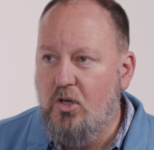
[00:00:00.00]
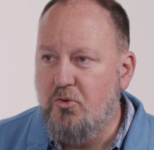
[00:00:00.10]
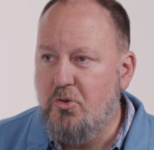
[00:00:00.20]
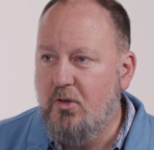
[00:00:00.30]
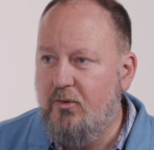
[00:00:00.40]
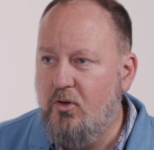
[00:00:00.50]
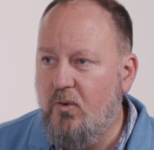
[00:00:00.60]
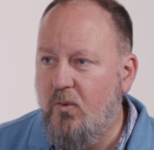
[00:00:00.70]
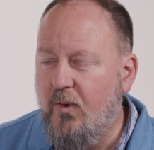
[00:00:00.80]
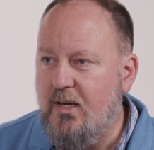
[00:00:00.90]
sort of
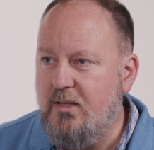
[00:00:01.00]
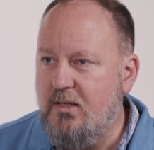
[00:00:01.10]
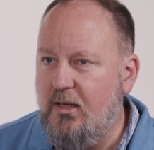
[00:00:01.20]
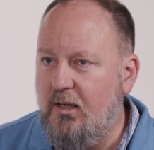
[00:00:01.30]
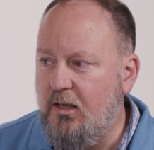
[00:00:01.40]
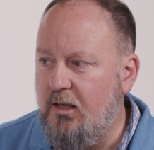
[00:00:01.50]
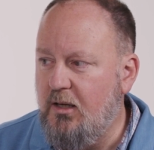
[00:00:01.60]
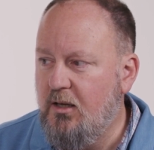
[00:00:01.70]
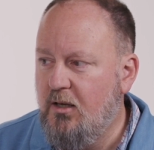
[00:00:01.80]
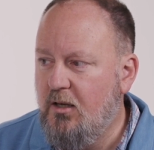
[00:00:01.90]

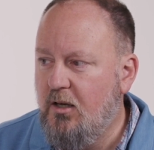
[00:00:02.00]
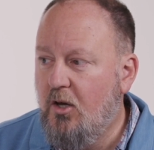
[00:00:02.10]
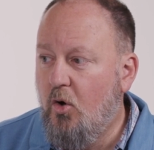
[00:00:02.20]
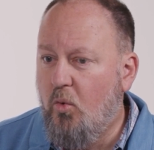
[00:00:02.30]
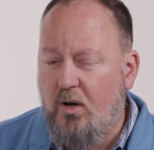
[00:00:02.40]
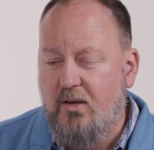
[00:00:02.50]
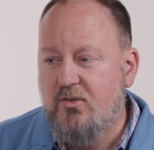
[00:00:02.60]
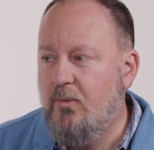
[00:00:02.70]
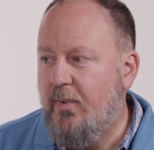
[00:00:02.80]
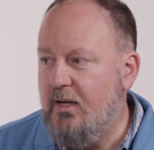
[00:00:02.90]
crazy, what if
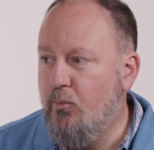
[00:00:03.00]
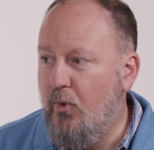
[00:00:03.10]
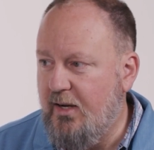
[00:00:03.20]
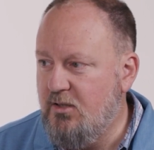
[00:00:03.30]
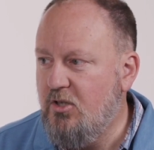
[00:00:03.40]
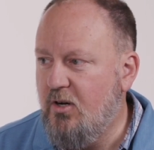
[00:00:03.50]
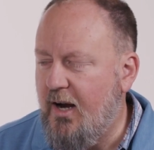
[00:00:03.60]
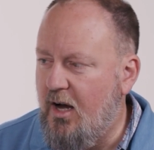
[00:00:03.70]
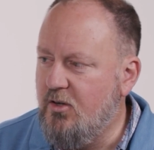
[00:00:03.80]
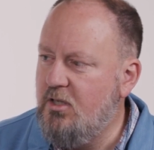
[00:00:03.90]
somebody breaks in your
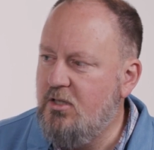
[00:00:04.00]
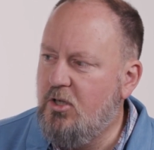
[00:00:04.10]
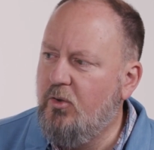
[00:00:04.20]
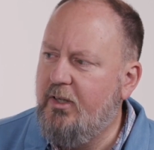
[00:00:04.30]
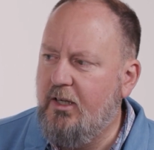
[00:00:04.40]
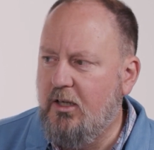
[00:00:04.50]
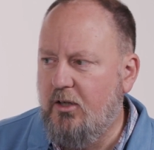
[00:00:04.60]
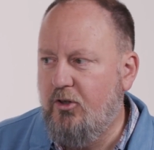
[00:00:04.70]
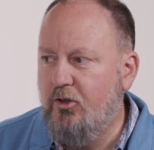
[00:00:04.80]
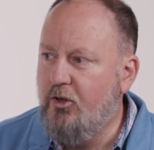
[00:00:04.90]
house and is holding a
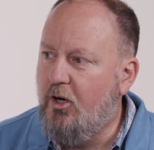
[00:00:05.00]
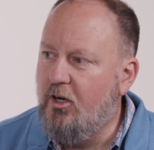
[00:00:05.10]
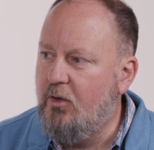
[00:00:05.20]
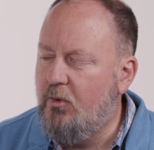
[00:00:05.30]
gun to your daughter?